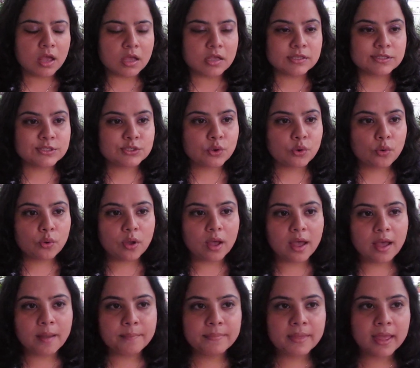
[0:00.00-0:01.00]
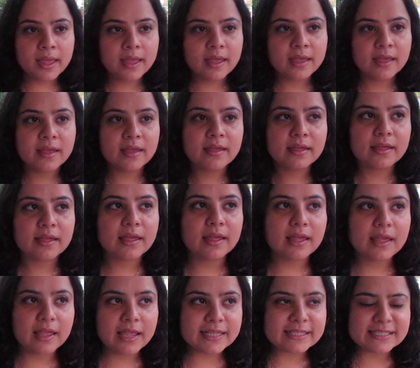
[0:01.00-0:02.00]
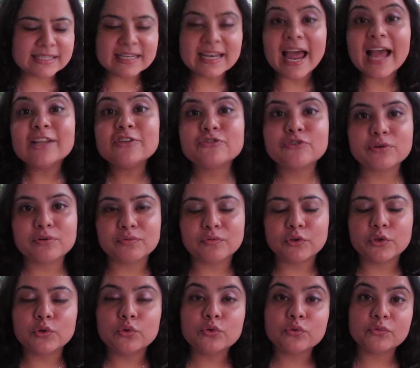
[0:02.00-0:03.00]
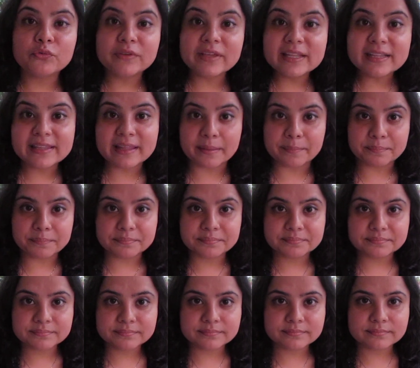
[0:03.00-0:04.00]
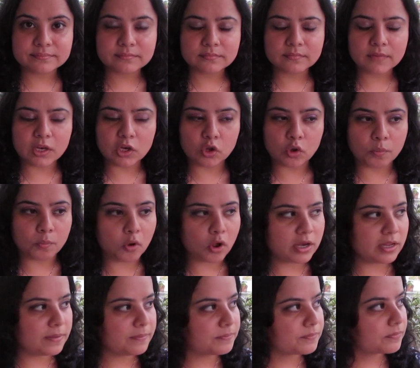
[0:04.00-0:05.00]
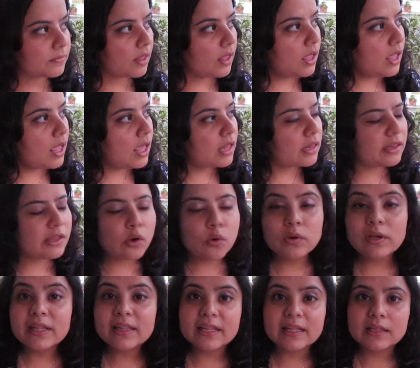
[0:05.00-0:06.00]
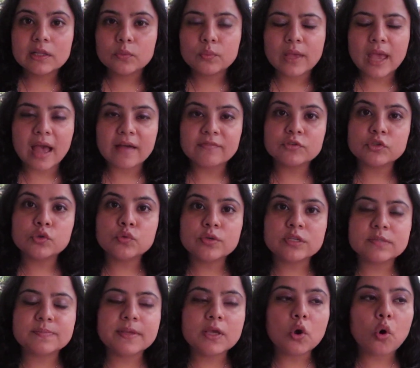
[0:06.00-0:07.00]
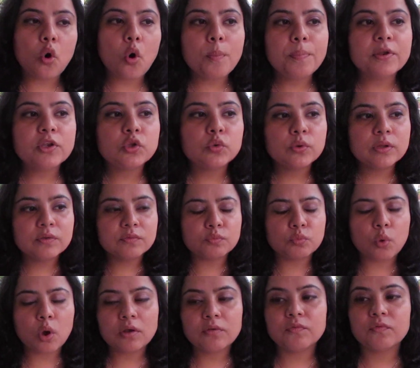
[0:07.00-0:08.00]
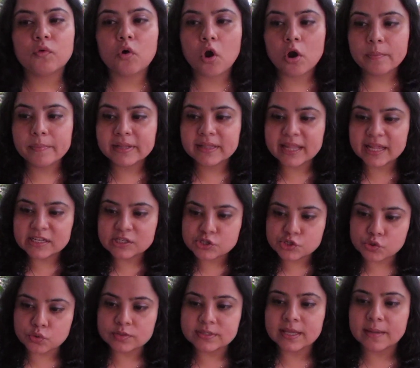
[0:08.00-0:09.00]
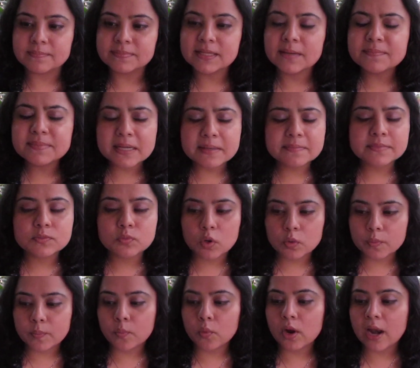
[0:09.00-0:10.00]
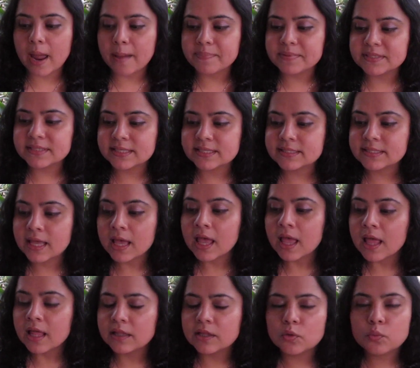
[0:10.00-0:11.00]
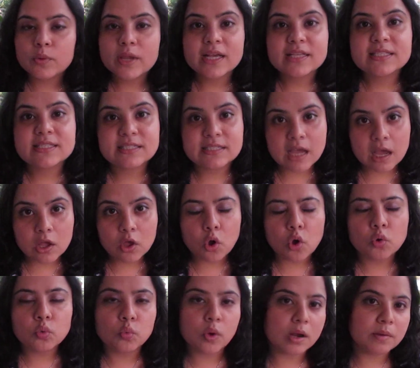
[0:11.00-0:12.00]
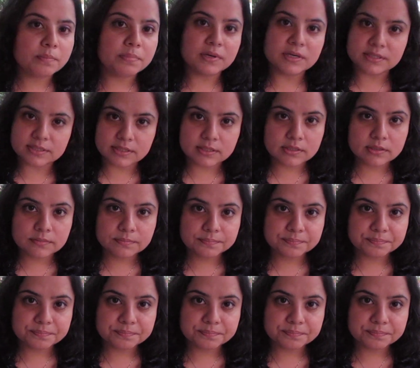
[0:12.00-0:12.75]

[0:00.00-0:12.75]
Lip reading: So it's natural for you to feel them in your body. The only thing that we have to do is be open to in what form it then shows up. Sometimes what happens is that we are stuck on one person.